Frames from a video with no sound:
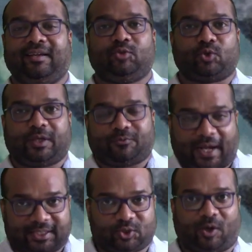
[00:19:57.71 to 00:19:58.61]
So if
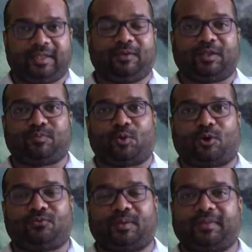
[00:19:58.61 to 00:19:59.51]
astrology was
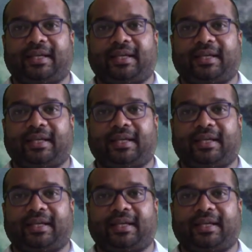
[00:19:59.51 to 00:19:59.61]
borrowed from the